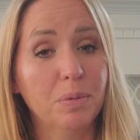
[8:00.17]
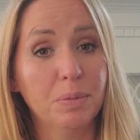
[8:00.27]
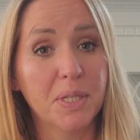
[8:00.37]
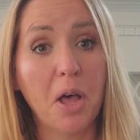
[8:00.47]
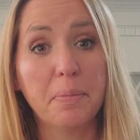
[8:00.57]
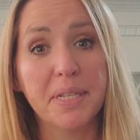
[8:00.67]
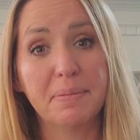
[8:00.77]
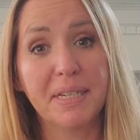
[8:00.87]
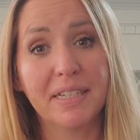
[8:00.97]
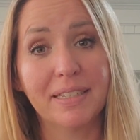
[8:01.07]
it was almonds
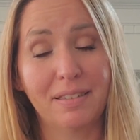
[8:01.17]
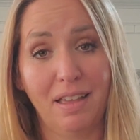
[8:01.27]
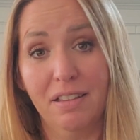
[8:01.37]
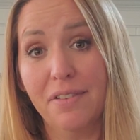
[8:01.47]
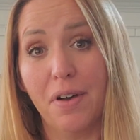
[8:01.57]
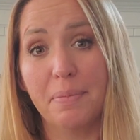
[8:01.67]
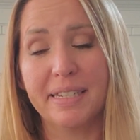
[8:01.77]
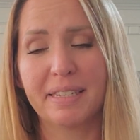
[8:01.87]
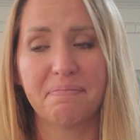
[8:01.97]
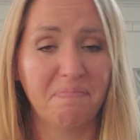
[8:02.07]
because I love
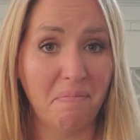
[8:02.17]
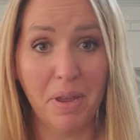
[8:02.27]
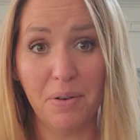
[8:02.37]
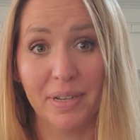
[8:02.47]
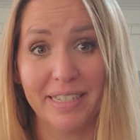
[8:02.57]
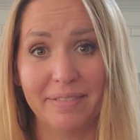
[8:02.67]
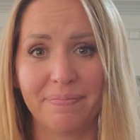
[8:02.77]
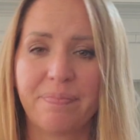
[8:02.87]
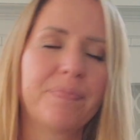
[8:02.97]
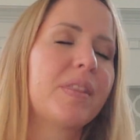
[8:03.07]
almonds, but it wasn't.
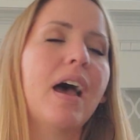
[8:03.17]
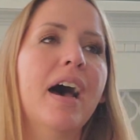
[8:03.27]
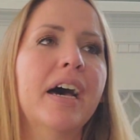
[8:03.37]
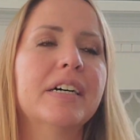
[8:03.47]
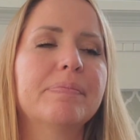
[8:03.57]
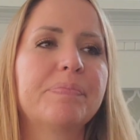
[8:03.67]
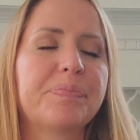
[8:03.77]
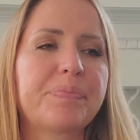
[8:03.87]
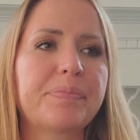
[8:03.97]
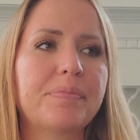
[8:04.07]

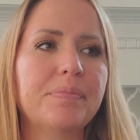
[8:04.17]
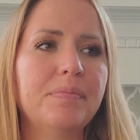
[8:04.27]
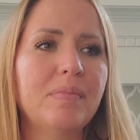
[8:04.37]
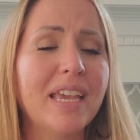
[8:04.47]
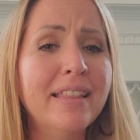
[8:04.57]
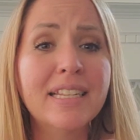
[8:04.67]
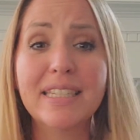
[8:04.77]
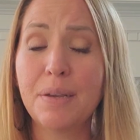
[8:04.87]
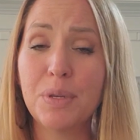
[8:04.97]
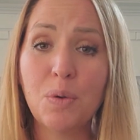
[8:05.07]
And then
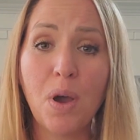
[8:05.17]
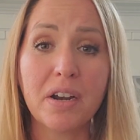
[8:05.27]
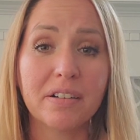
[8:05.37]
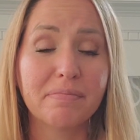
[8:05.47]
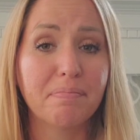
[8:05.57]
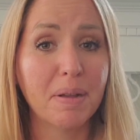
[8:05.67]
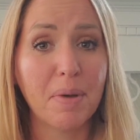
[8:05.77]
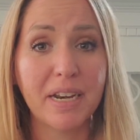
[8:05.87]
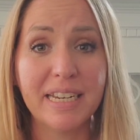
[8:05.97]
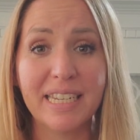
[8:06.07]
same with the water. My
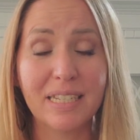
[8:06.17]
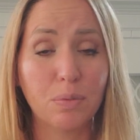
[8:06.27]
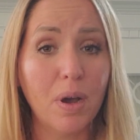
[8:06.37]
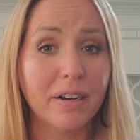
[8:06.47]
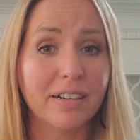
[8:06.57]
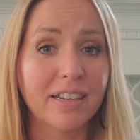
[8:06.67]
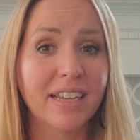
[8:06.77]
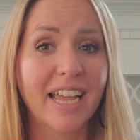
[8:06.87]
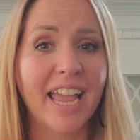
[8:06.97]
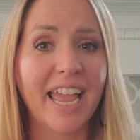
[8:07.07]
body needs water,
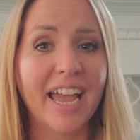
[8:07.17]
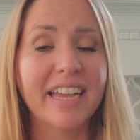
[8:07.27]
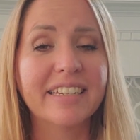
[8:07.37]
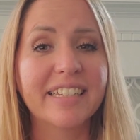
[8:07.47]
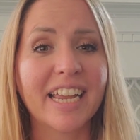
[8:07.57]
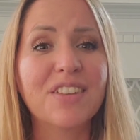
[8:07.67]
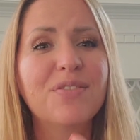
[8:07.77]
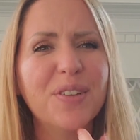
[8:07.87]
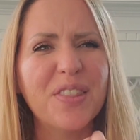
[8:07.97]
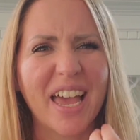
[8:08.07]
and I can
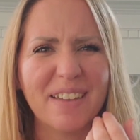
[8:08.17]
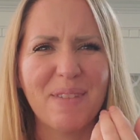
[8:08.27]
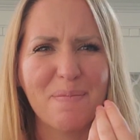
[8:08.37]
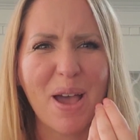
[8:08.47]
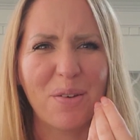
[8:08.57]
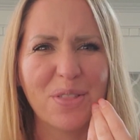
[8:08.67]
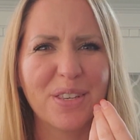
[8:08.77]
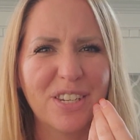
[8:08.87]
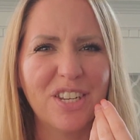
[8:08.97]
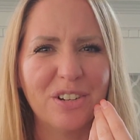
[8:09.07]
feel that in my mouth
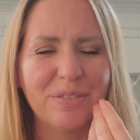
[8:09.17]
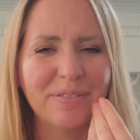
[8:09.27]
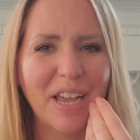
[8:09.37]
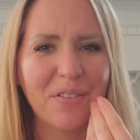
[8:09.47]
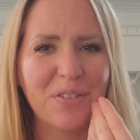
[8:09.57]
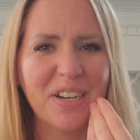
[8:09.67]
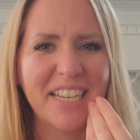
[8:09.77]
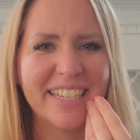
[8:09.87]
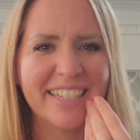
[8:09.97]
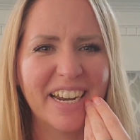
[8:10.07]
too. After I
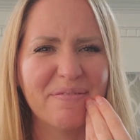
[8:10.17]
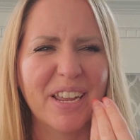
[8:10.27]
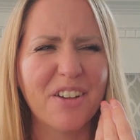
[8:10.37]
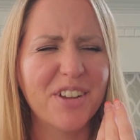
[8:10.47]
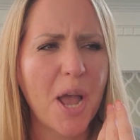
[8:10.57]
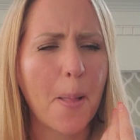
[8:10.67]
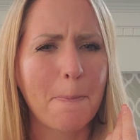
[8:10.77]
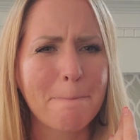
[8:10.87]
tested it, I'm like, oh yeah,